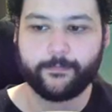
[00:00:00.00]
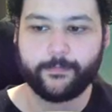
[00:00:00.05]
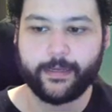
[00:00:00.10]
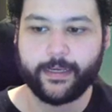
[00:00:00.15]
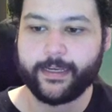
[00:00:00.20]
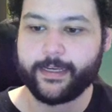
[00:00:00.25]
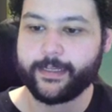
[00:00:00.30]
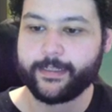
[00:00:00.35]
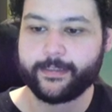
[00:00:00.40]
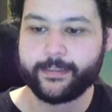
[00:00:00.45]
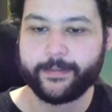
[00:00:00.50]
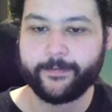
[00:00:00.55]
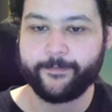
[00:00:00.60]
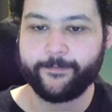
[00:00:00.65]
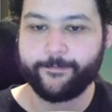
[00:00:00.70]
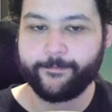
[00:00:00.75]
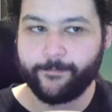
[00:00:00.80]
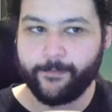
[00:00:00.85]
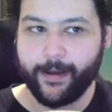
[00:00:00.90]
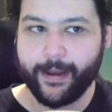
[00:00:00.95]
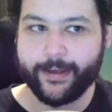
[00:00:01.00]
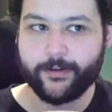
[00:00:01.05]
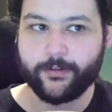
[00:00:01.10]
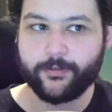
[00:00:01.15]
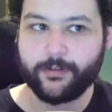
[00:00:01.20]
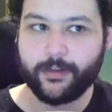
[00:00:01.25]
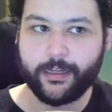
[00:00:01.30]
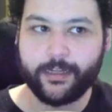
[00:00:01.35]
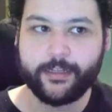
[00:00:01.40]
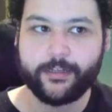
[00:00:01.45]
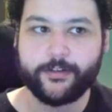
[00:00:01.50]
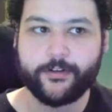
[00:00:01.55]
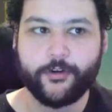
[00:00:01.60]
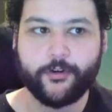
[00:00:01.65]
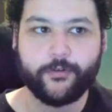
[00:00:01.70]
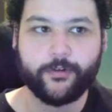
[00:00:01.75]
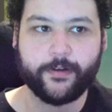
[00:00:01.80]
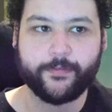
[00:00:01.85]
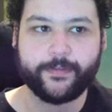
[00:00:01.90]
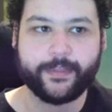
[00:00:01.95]
And the final
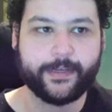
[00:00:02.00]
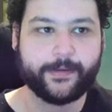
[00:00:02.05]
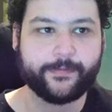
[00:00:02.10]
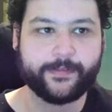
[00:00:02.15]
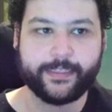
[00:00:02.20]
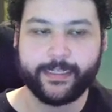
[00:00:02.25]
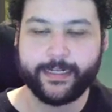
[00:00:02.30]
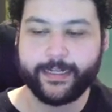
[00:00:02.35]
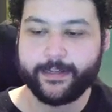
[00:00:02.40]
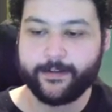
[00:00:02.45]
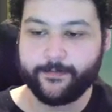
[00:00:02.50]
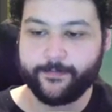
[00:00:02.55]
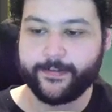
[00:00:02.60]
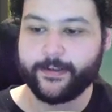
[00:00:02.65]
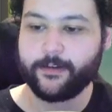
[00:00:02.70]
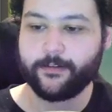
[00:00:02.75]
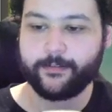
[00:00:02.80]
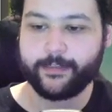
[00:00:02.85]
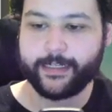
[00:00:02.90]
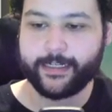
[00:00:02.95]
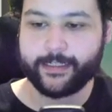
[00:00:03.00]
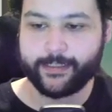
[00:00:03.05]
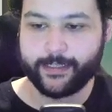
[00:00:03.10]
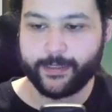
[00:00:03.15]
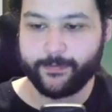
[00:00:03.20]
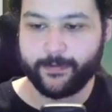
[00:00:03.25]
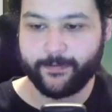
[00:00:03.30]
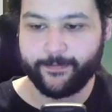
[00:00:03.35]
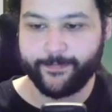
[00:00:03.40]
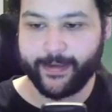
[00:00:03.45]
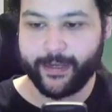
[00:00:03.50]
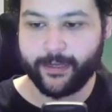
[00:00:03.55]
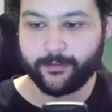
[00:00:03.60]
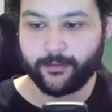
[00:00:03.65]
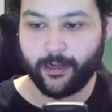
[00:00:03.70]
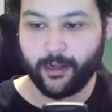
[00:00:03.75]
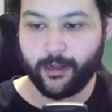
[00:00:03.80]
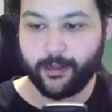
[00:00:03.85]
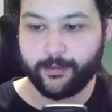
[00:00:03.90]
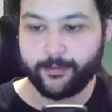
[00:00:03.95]
unknown of the Obsidian Fieldlands can be found
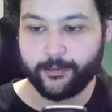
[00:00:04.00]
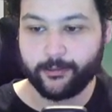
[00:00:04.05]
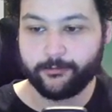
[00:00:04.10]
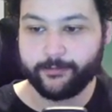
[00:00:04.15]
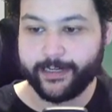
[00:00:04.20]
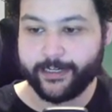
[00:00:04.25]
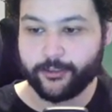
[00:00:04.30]
on the Grand